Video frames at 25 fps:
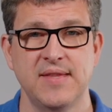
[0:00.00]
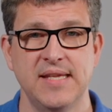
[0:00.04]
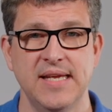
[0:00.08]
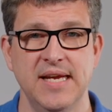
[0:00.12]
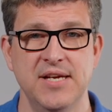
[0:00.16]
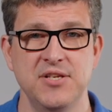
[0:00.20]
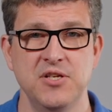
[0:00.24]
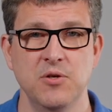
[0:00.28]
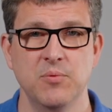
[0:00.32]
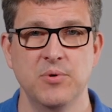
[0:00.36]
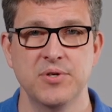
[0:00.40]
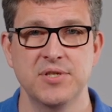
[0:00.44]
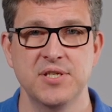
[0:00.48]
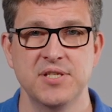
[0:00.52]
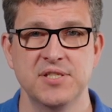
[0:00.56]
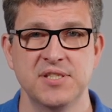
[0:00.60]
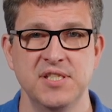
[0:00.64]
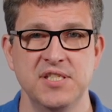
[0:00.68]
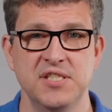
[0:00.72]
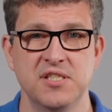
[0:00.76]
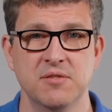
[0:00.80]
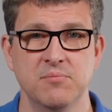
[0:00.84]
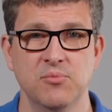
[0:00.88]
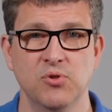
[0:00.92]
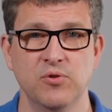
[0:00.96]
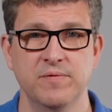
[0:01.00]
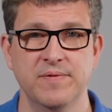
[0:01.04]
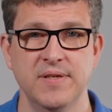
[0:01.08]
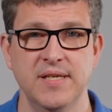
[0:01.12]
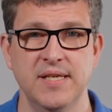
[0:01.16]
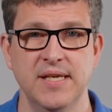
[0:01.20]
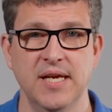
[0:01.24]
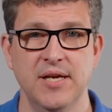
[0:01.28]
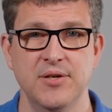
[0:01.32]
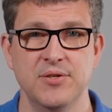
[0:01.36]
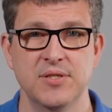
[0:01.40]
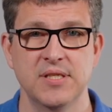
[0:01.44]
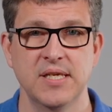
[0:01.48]
and you want to see some more
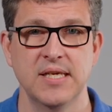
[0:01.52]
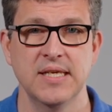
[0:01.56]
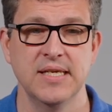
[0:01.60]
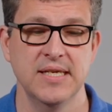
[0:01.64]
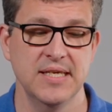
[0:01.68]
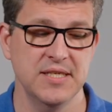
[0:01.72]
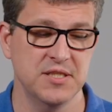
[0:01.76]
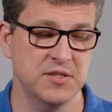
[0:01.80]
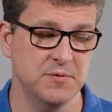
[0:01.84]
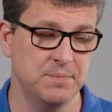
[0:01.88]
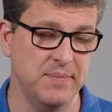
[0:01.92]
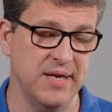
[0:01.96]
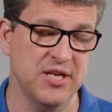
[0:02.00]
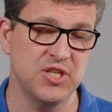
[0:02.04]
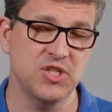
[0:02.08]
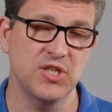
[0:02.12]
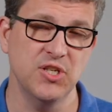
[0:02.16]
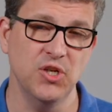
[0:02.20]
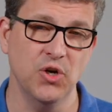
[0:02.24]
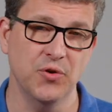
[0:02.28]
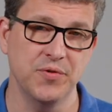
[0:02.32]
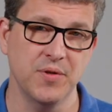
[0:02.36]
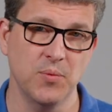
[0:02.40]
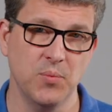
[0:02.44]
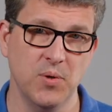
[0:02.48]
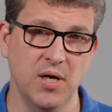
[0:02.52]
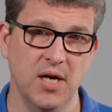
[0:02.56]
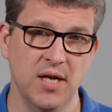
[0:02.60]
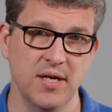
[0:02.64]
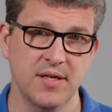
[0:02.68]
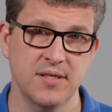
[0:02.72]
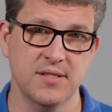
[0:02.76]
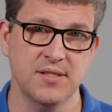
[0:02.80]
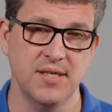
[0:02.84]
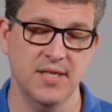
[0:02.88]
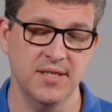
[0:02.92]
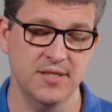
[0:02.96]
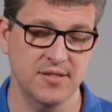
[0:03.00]
videos, especially on the
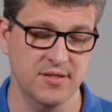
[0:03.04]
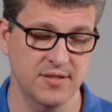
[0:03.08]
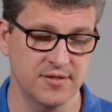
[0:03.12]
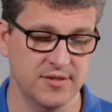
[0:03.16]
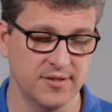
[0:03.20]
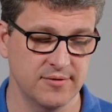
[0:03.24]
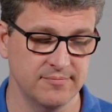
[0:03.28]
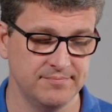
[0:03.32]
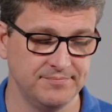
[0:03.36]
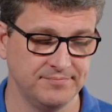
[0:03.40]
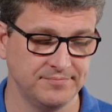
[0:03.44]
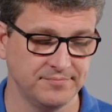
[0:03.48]
wireless sensors.